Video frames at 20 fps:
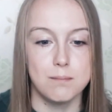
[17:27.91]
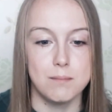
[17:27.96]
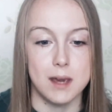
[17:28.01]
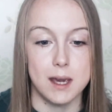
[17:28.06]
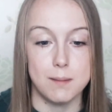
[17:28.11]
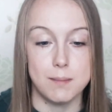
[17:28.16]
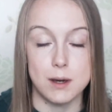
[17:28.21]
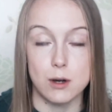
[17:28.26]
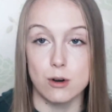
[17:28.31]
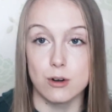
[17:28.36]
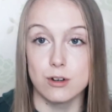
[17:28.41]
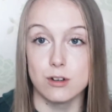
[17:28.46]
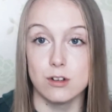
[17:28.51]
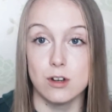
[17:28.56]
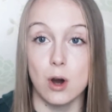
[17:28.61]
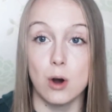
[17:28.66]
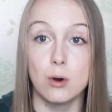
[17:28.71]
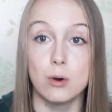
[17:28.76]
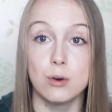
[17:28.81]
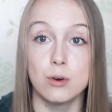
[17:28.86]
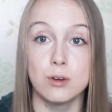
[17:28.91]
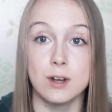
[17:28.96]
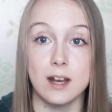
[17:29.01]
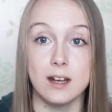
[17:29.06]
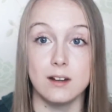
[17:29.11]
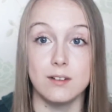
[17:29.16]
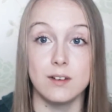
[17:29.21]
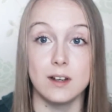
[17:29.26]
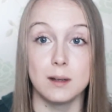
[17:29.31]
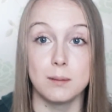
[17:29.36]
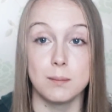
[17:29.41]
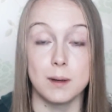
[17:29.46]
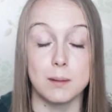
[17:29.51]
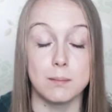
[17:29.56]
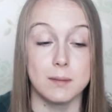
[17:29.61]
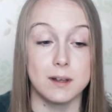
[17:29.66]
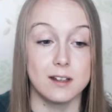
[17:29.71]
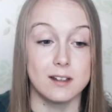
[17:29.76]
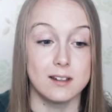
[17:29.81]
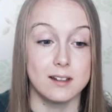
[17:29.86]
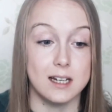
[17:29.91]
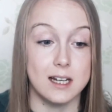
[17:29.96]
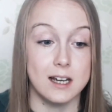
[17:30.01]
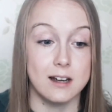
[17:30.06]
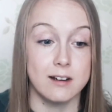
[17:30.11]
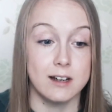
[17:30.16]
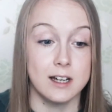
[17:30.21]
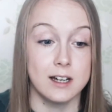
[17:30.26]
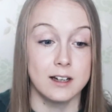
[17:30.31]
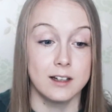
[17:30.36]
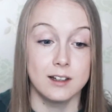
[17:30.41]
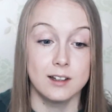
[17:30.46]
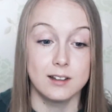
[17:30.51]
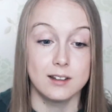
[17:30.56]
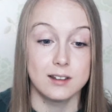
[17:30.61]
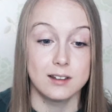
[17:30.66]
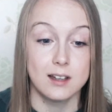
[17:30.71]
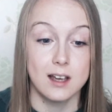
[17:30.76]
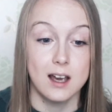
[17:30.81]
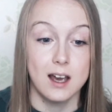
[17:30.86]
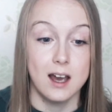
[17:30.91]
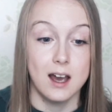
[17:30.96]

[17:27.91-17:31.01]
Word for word: maybe unknown, anything a bit mysterious.